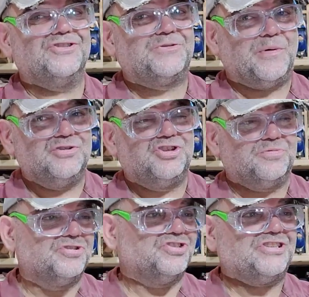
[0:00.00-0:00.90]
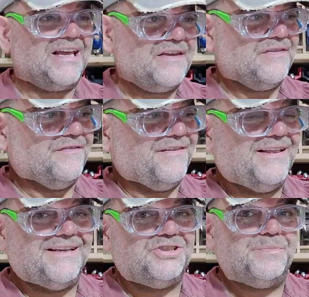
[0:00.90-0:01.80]
responsible to save the
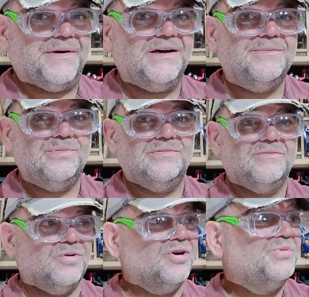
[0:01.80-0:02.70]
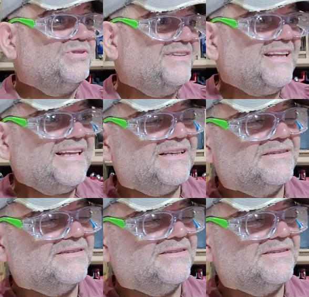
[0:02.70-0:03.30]
village pub. Why would they?